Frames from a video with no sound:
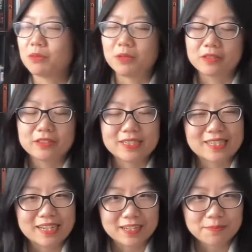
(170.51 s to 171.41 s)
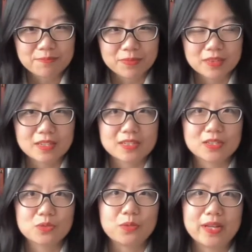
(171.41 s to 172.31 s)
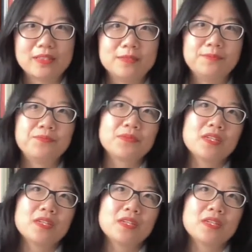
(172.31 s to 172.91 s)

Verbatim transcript: tumultuous time. This is when